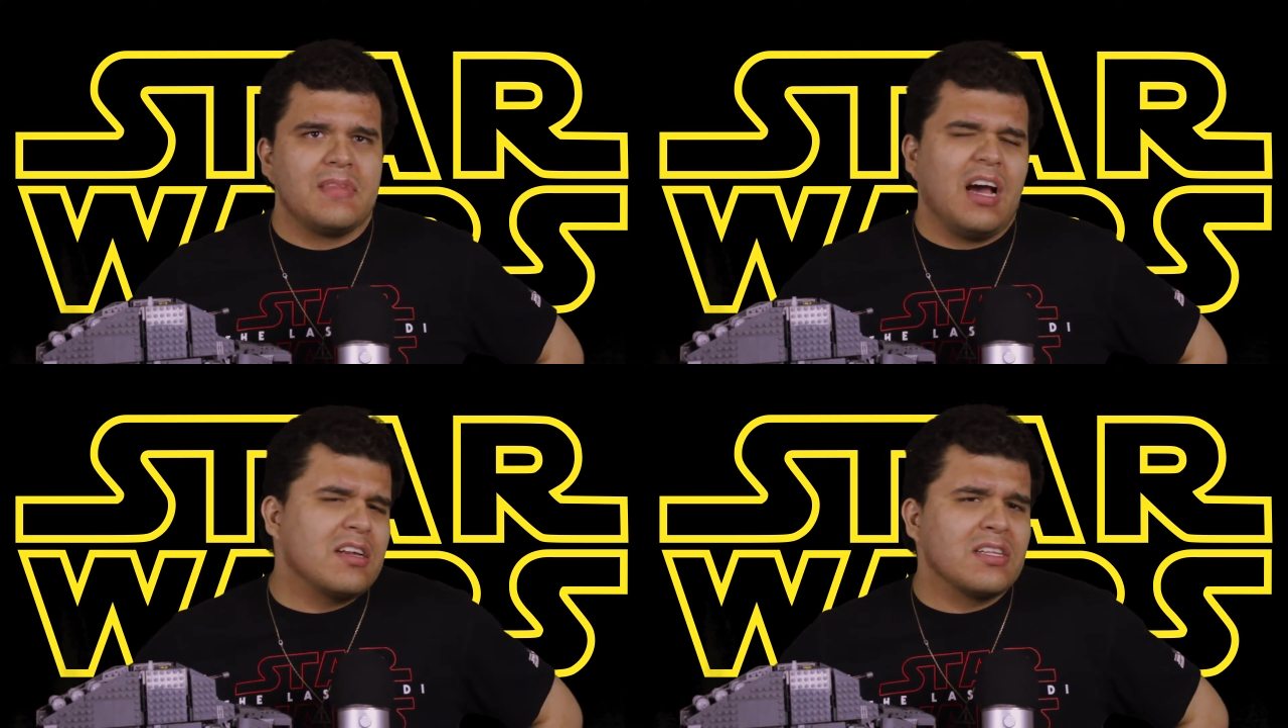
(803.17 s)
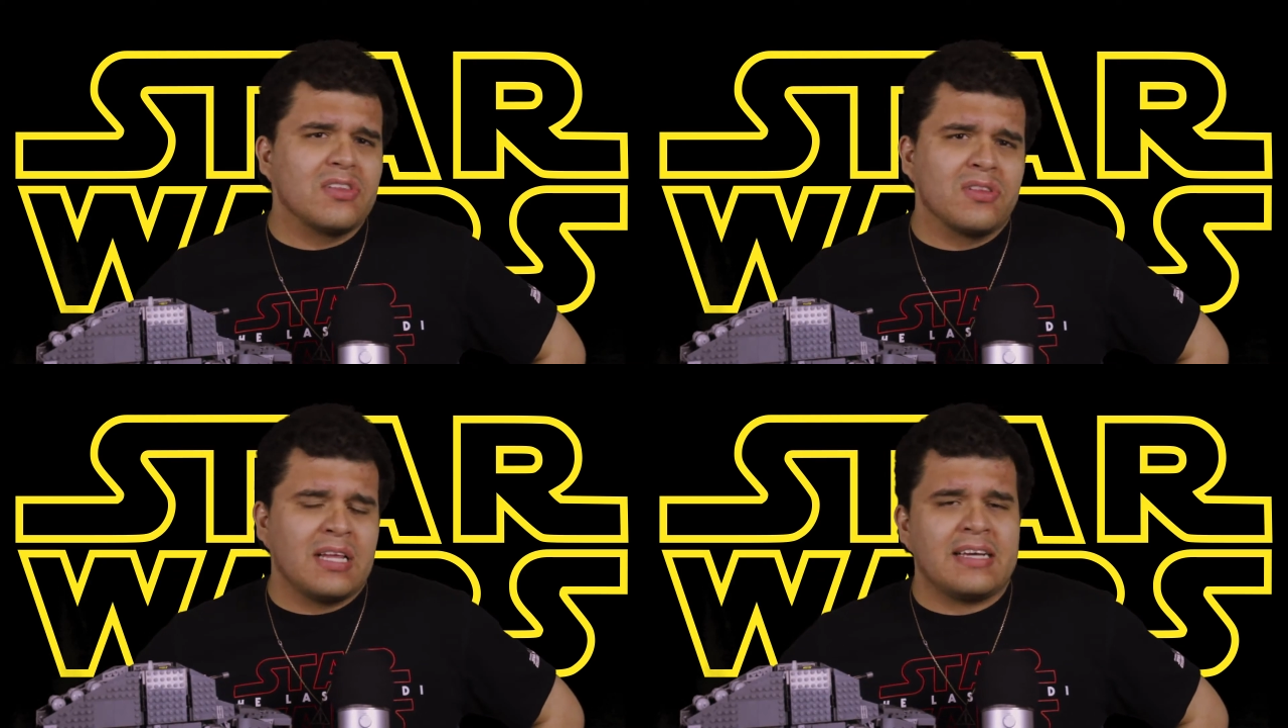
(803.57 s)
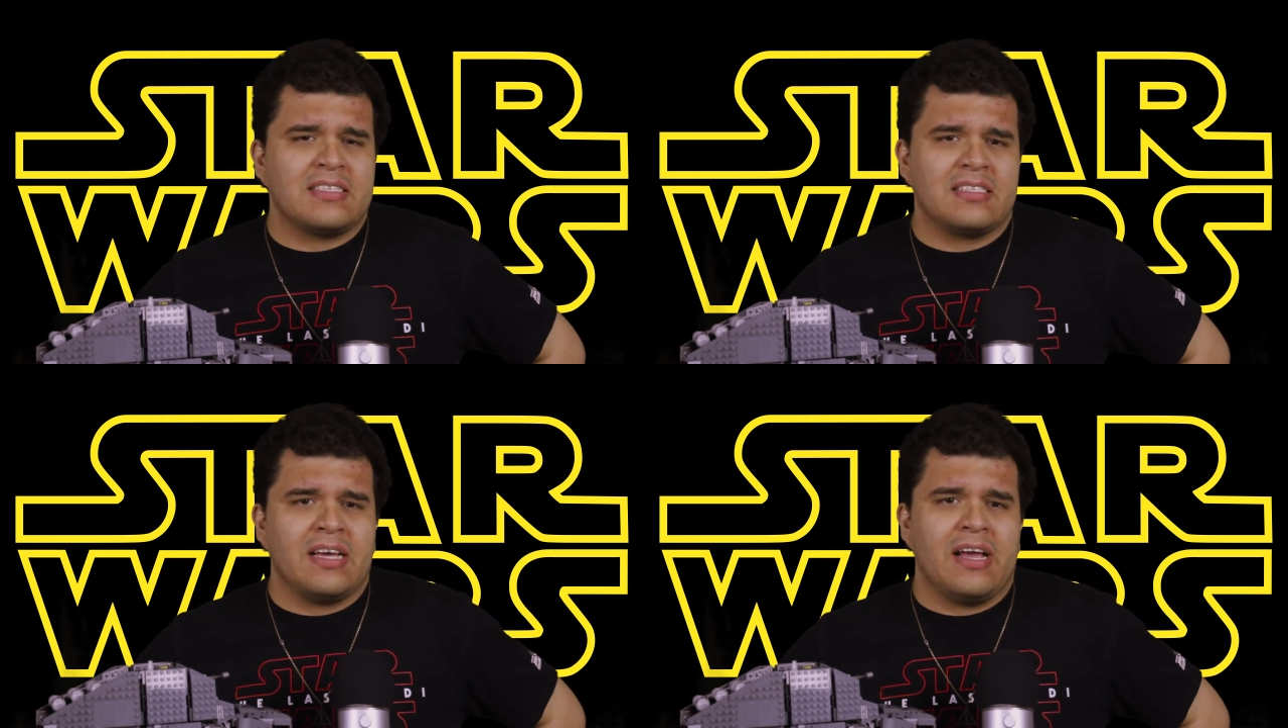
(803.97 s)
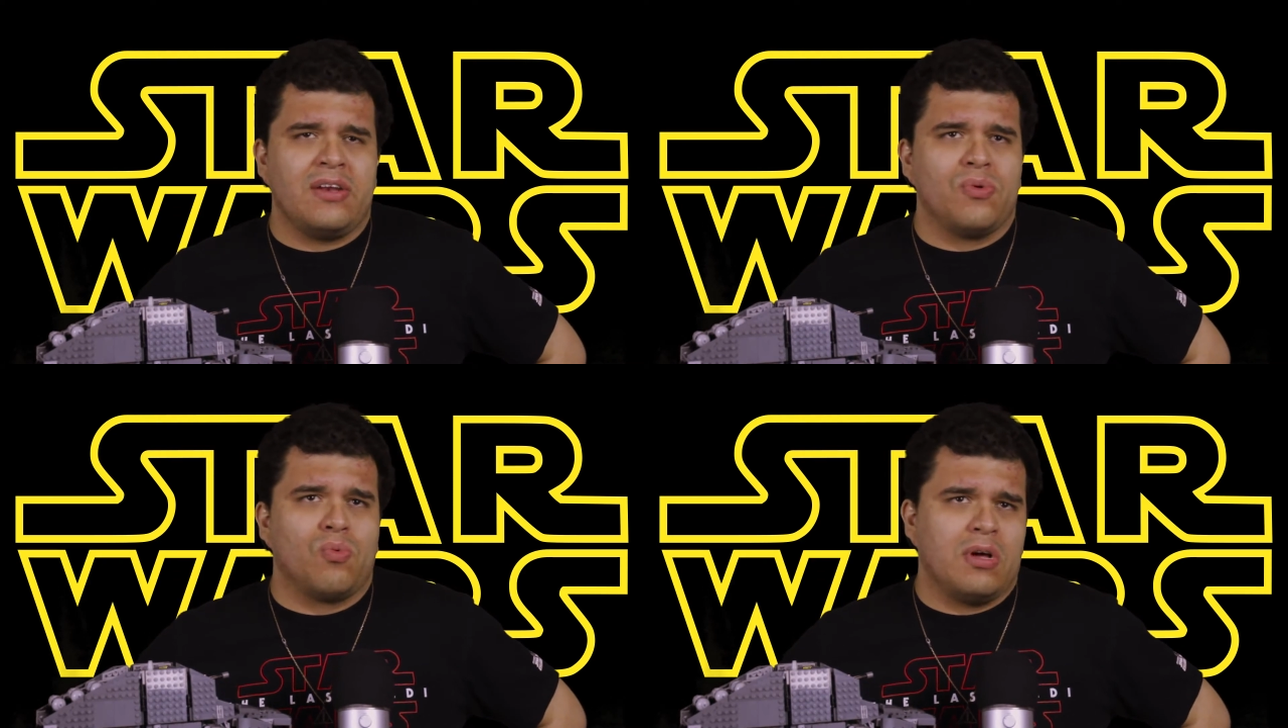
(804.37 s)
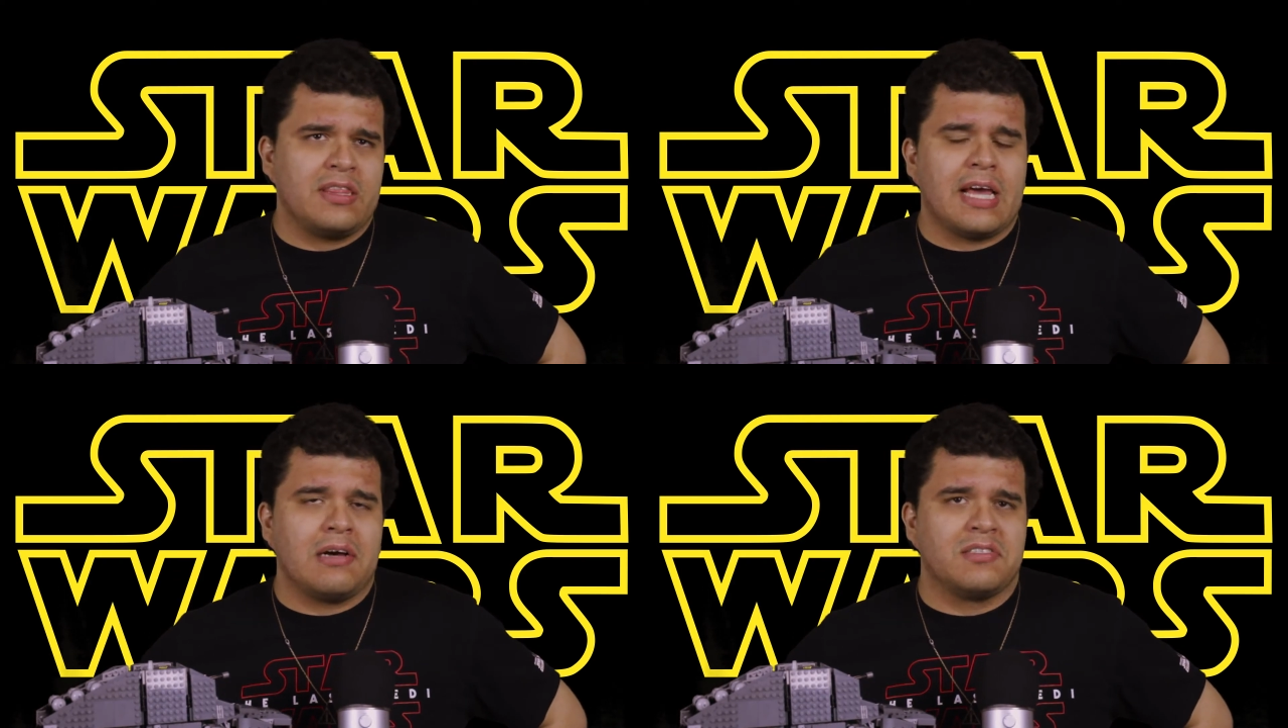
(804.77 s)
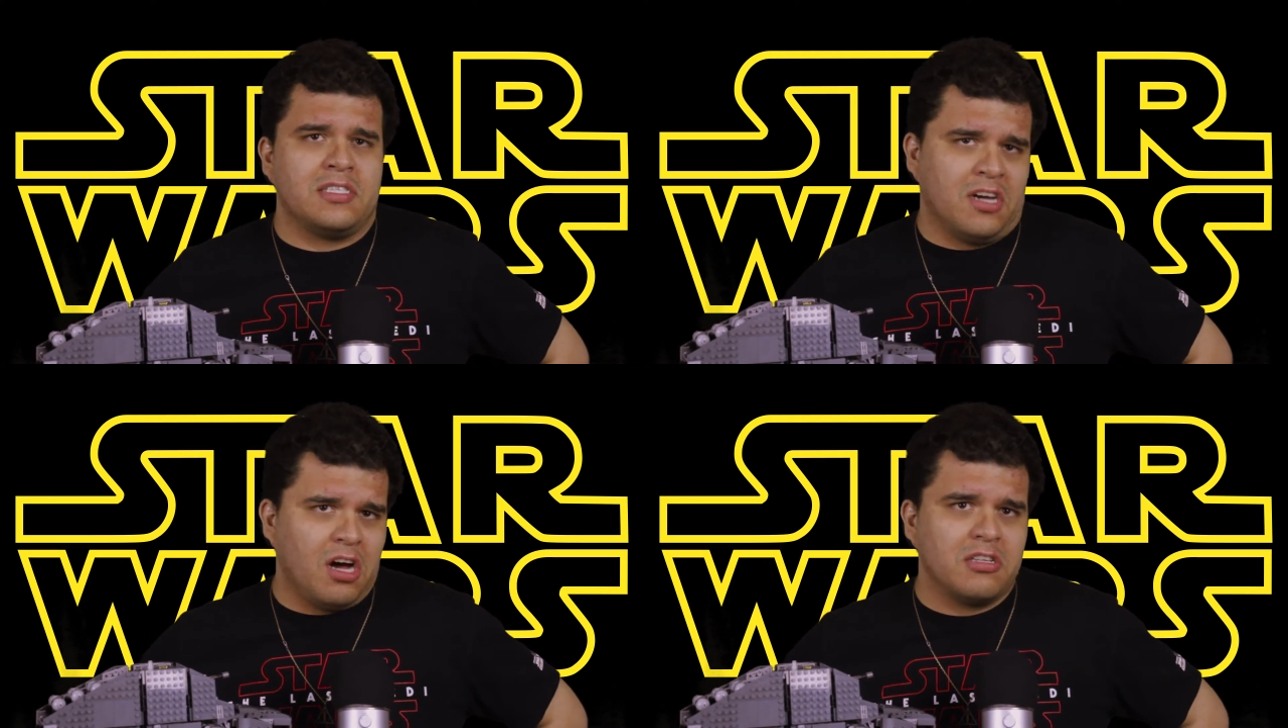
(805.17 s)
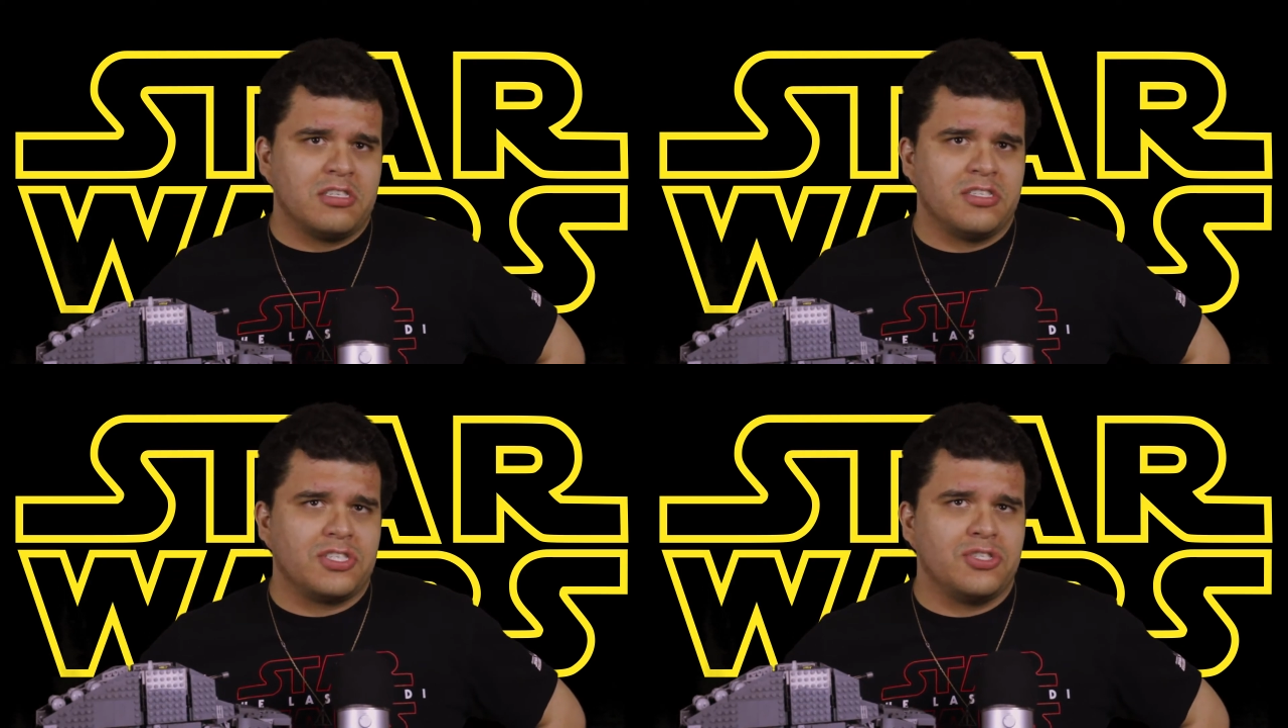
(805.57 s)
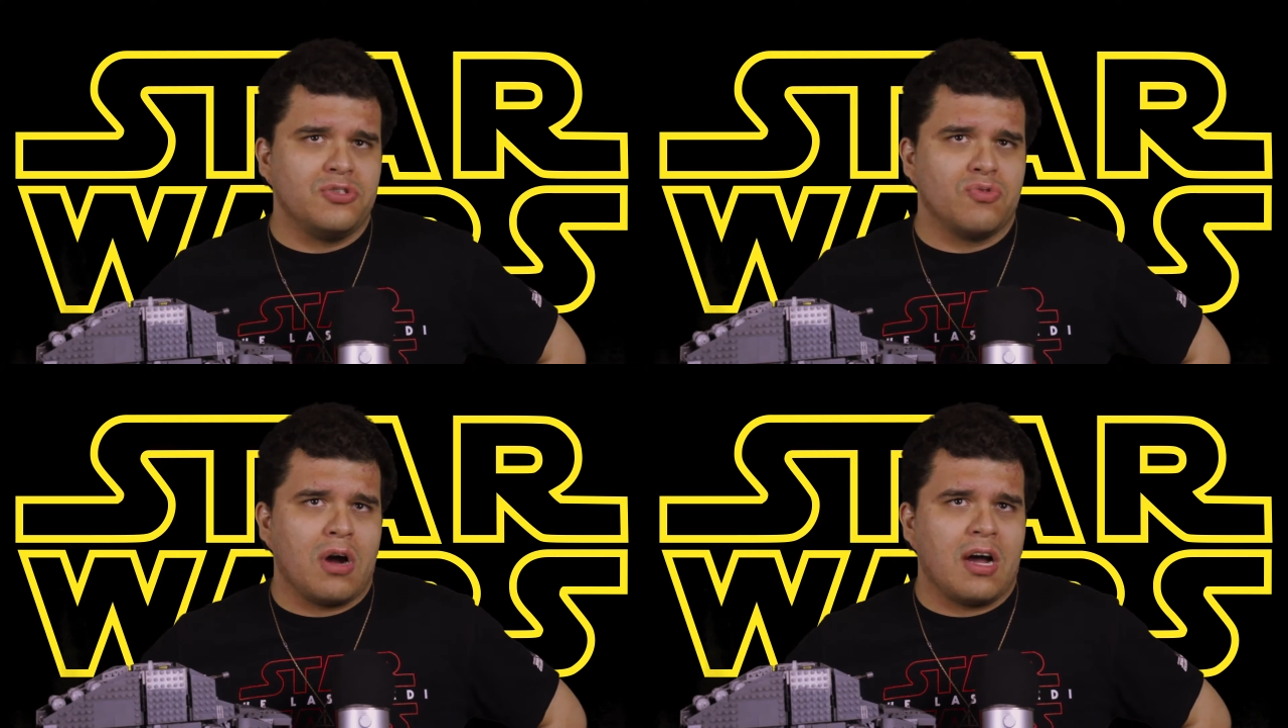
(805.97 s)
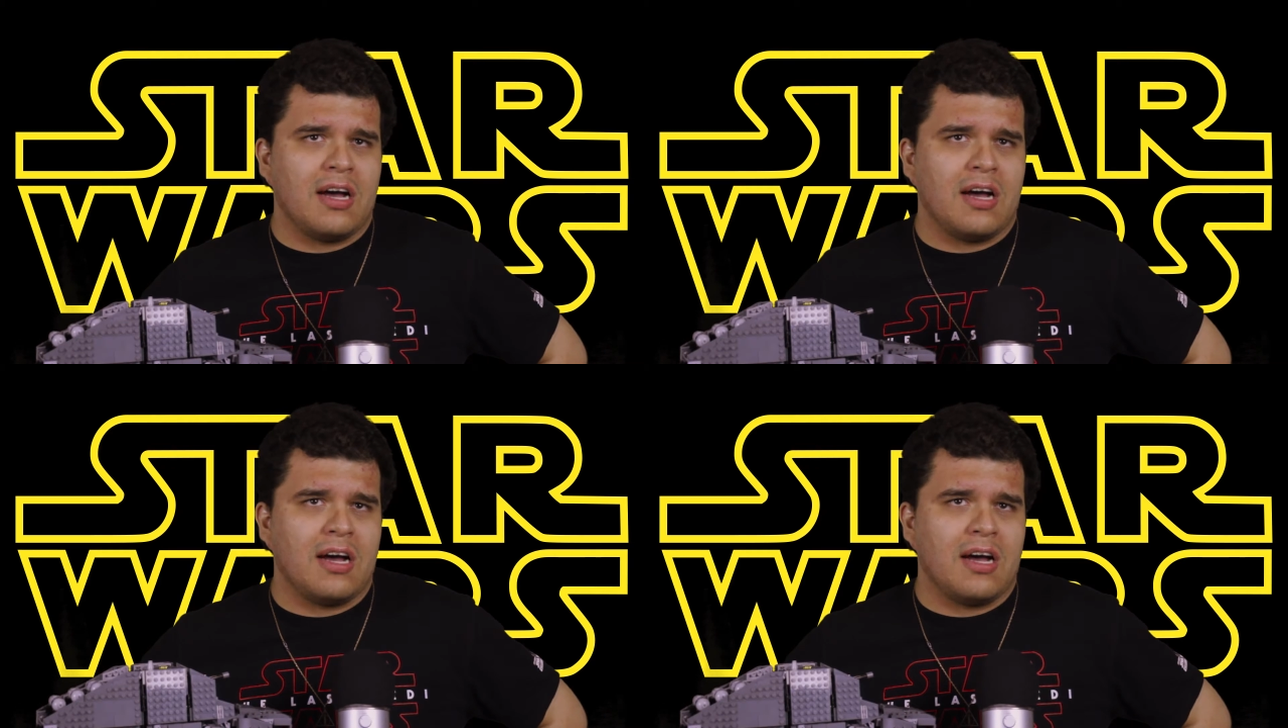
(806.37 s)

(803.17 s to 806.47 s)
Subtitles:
a little less than $1,000 to